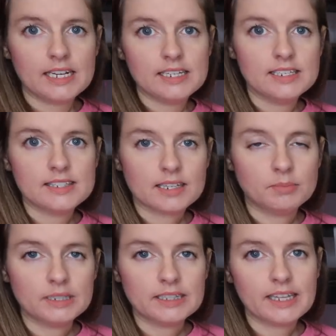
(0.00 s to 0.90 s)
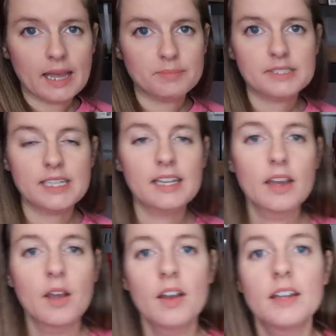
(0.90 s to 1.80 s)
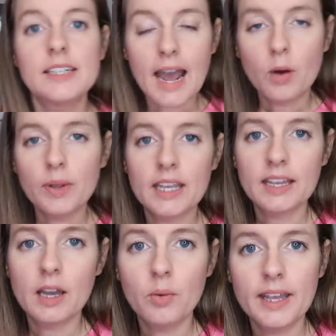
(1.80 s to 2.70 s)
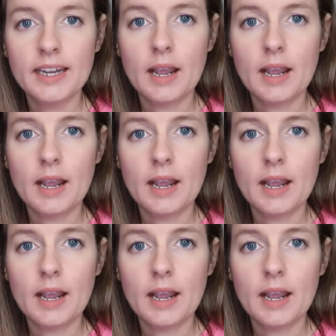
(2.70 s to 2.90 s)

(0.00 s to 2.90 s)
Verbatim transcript: it is completely empty. Now we can go in